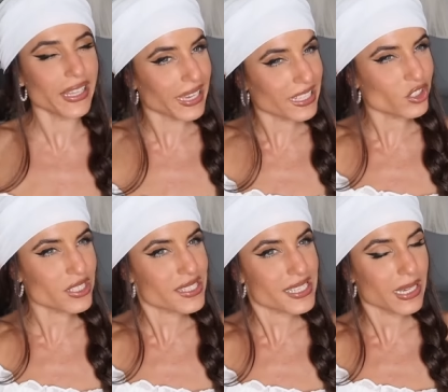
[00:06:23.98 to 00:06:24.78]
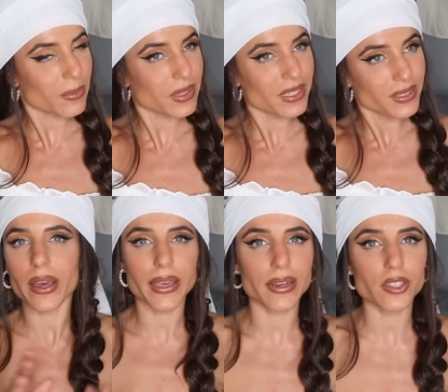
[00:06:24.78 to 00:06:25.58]
Like it just seemed
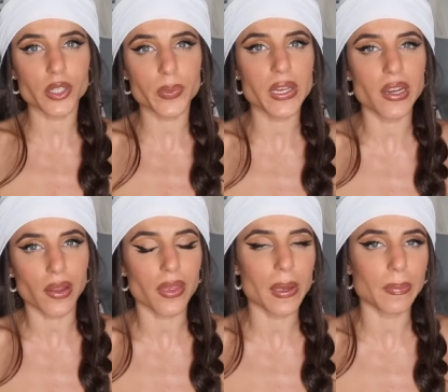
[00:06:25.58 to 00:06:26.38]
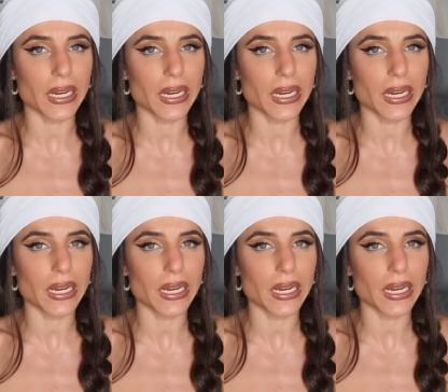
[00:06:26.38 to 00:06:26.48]
again could be nothing,